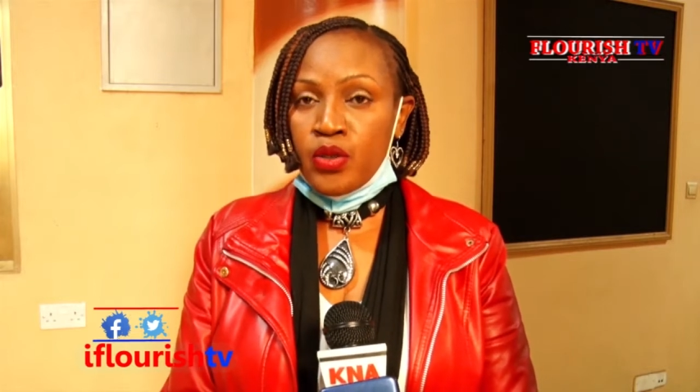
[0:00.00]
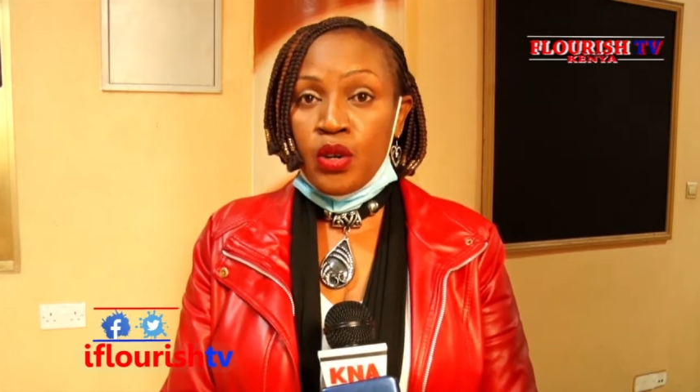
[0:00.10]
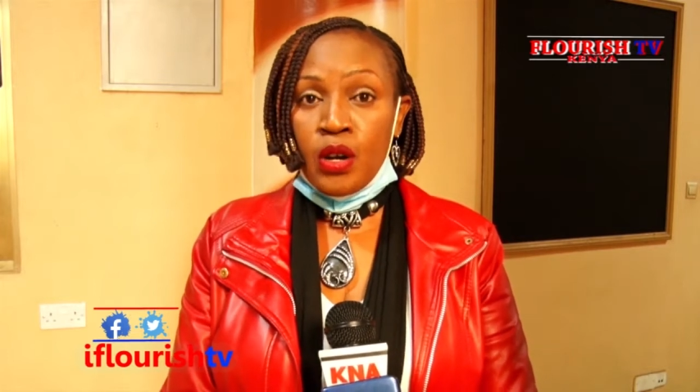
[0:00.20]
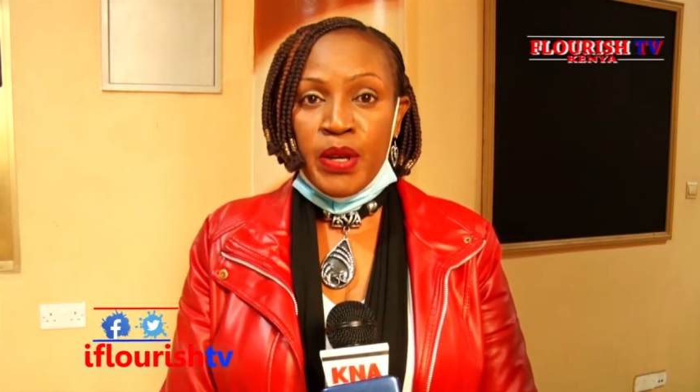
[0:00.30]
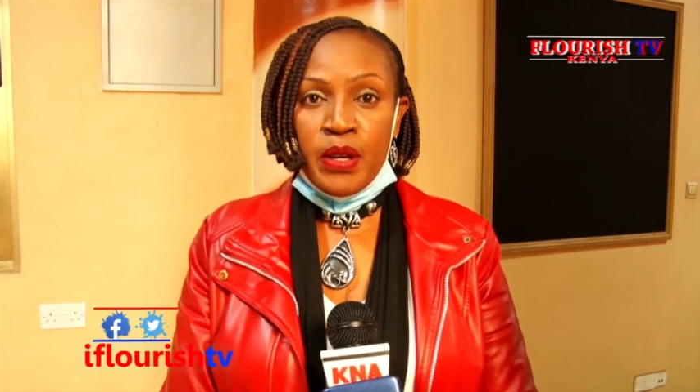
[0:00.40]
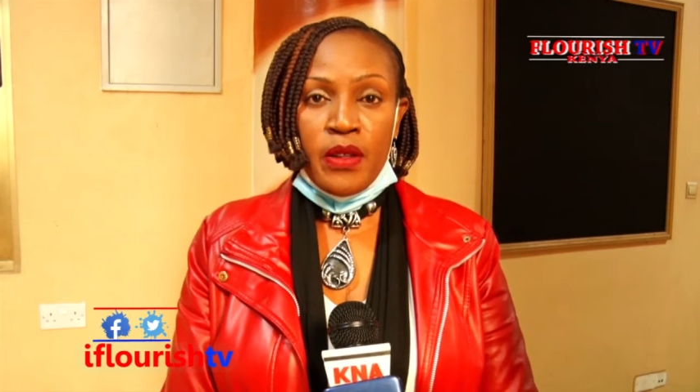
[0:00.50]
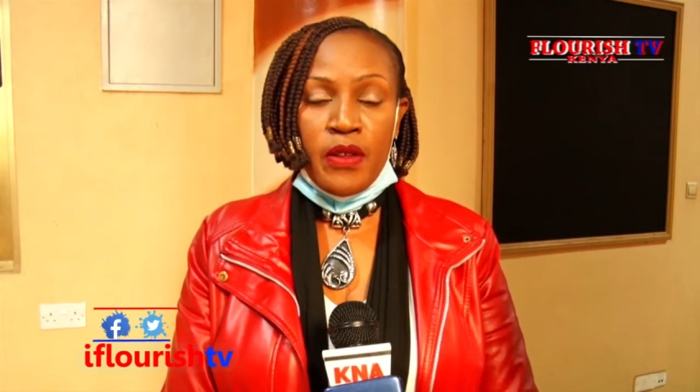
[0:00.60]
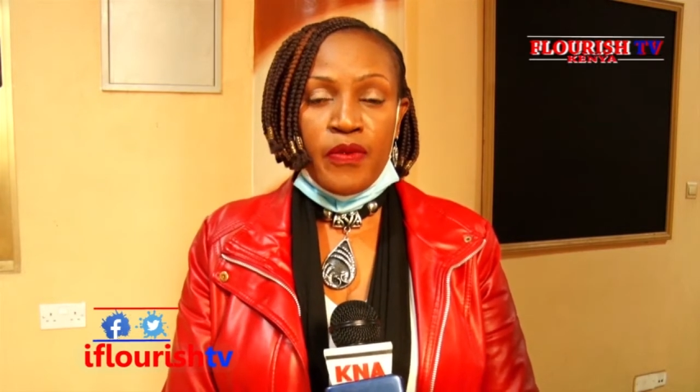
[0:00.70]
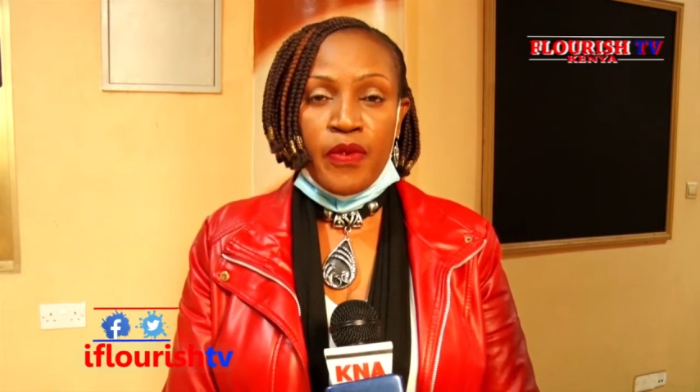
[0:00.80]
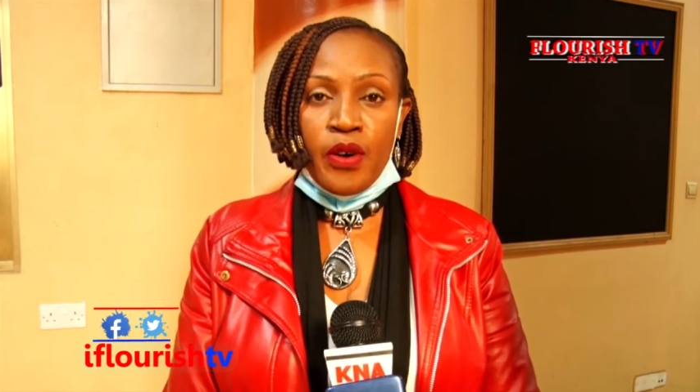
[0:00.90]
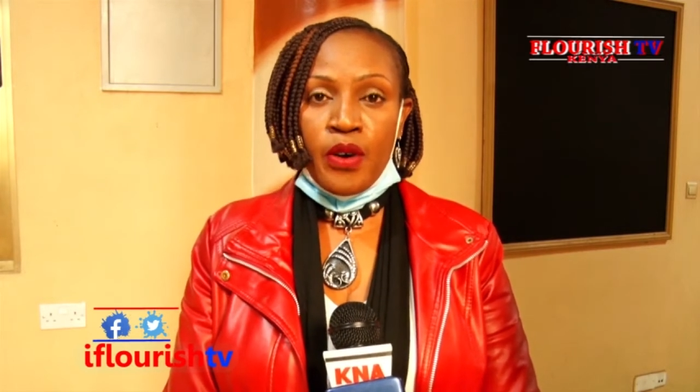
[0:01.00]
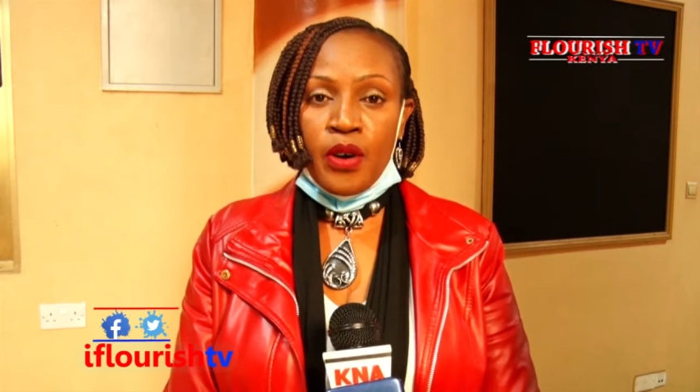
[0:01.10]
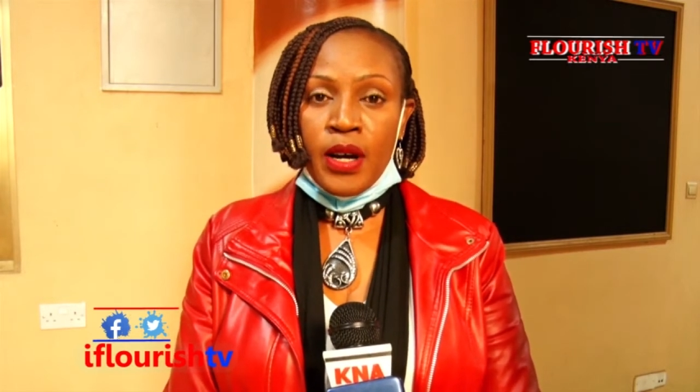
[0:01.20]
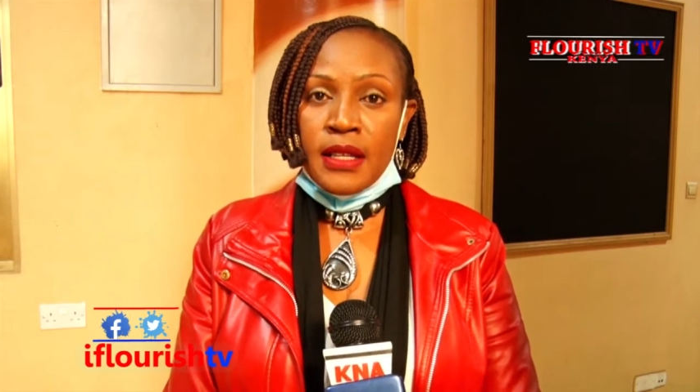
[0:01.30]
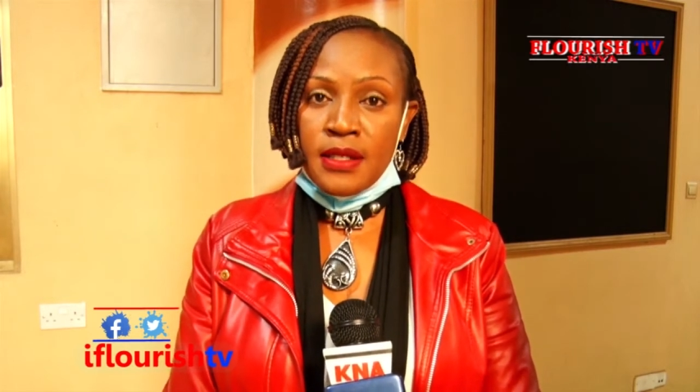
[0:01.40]
to lobby for
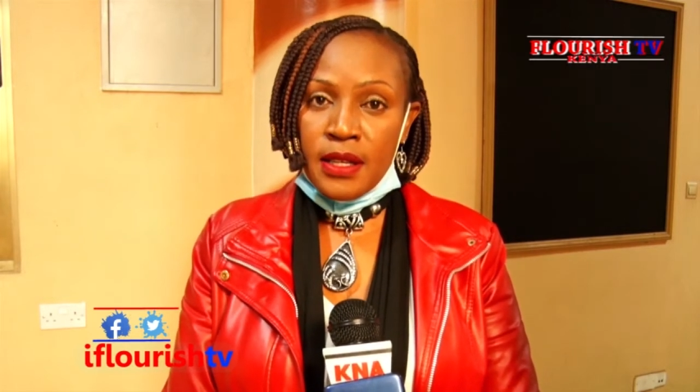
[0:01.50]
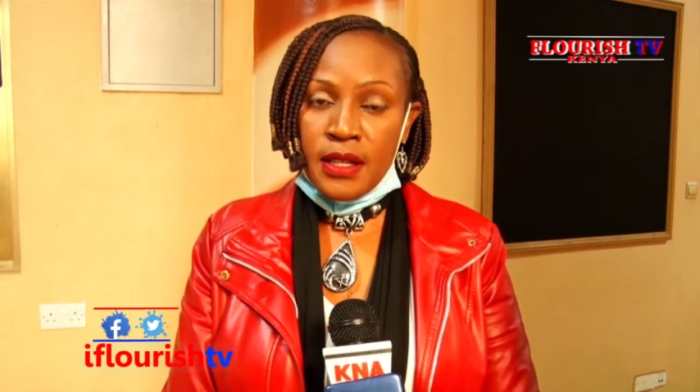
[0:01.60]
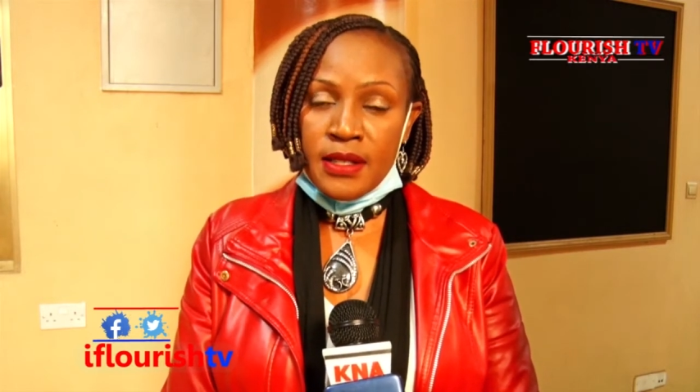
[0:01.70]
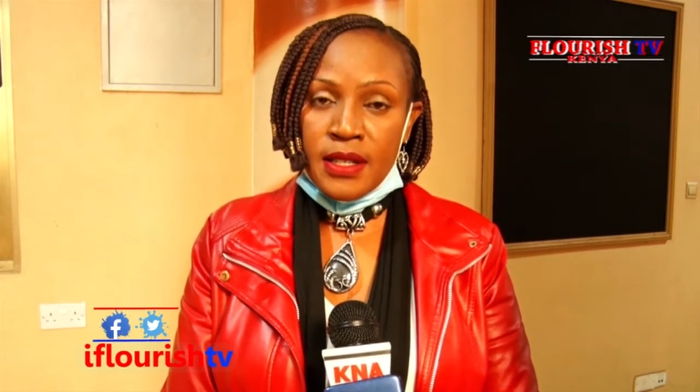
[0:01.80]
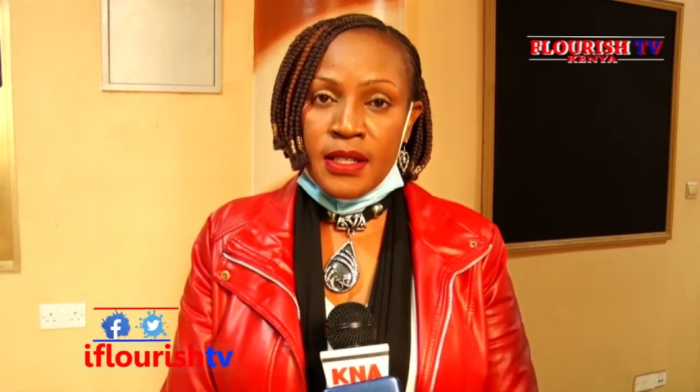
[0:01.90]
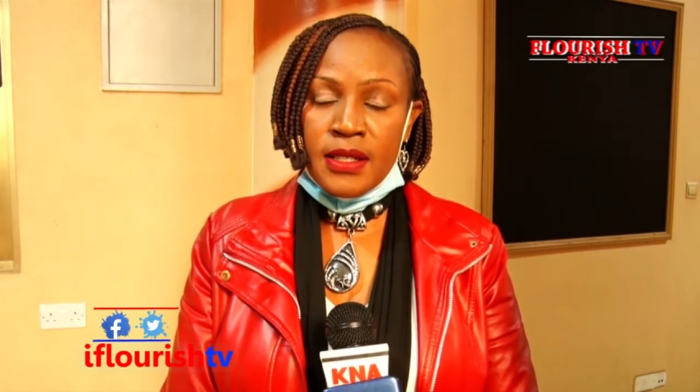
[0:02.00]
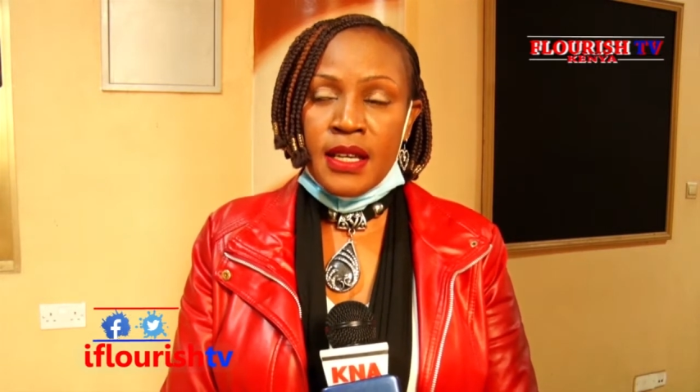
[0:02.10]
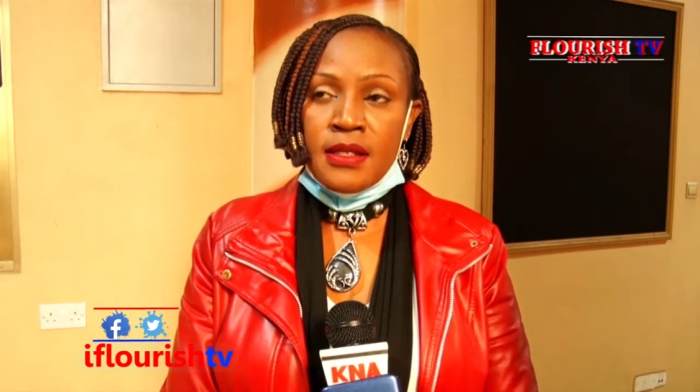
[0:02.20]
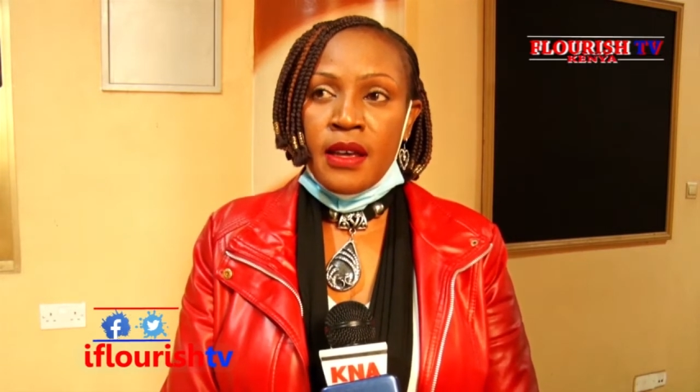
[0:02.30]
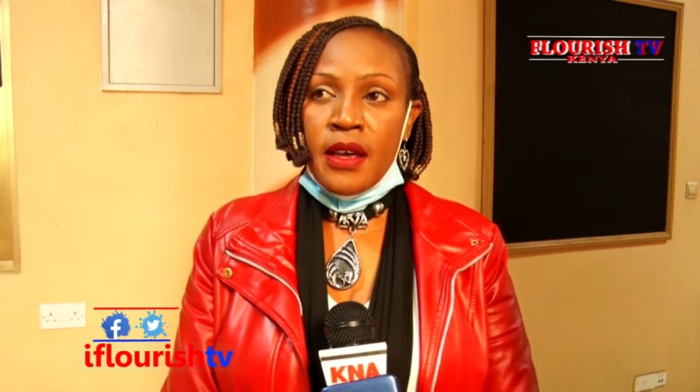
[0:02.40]
counseling centers